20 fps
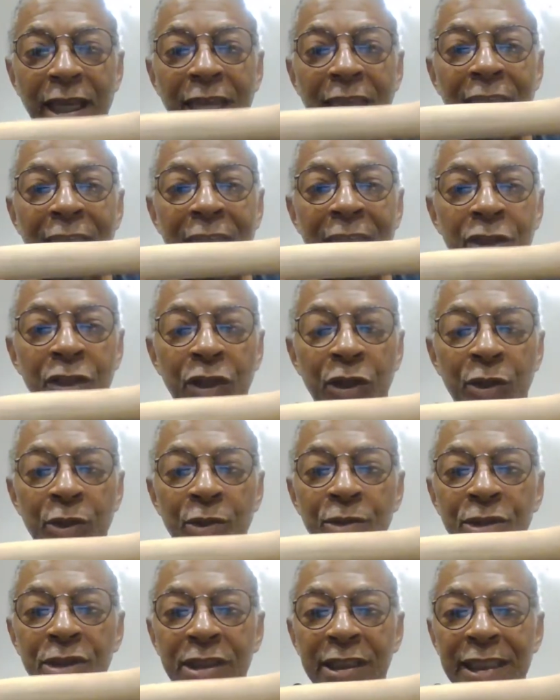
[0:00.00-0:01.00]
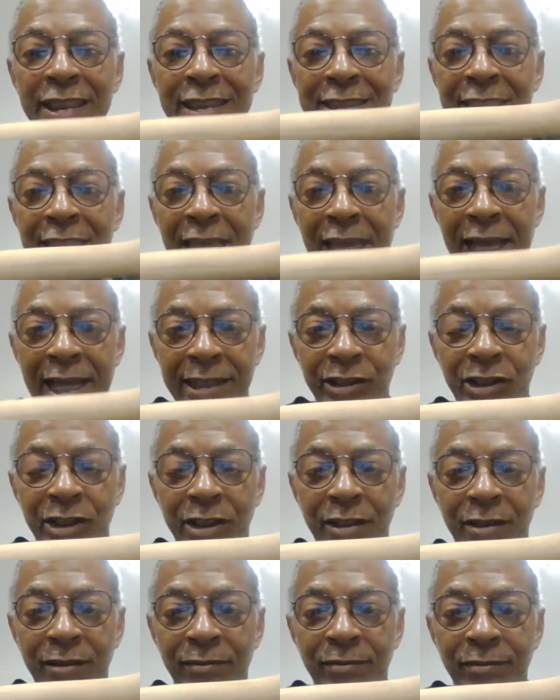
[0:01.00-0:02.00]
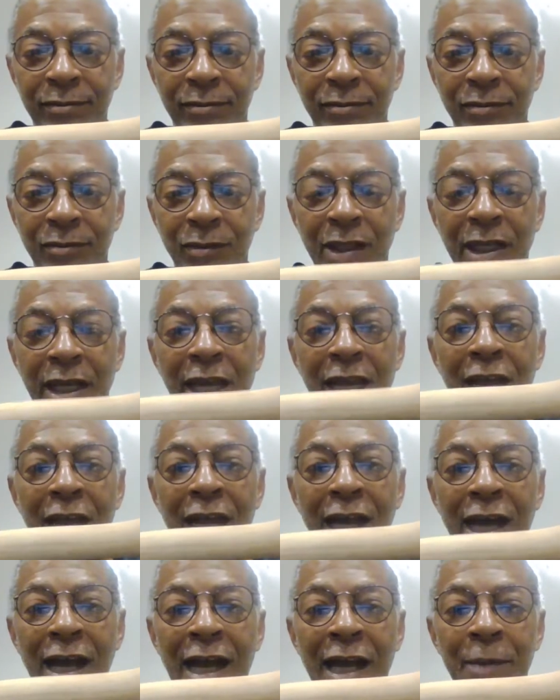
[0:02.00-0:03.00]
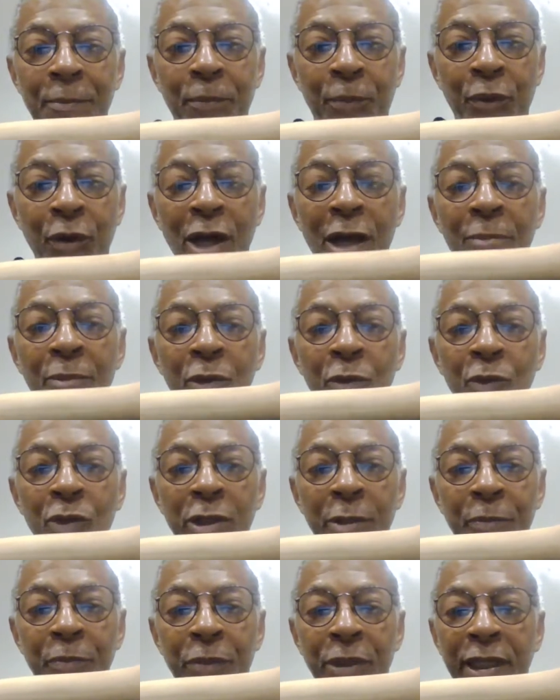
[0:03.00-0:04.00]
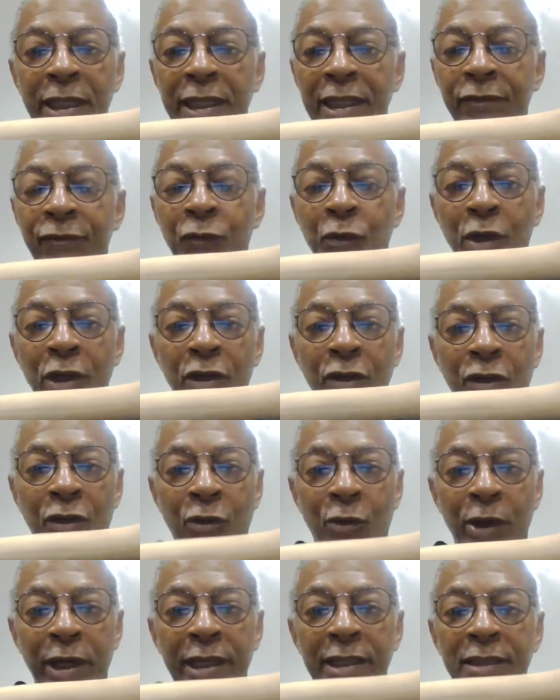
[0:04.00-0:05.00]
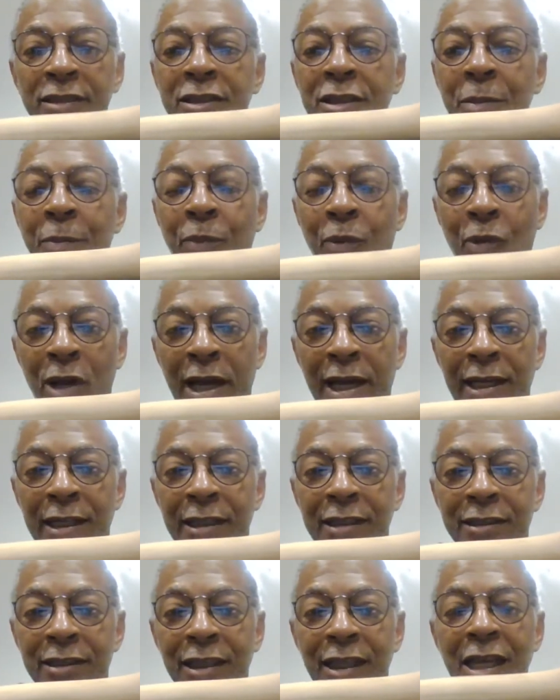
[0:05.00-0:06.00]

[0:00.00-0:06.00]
and used this hatchet, I probably would have been in for a great surprise.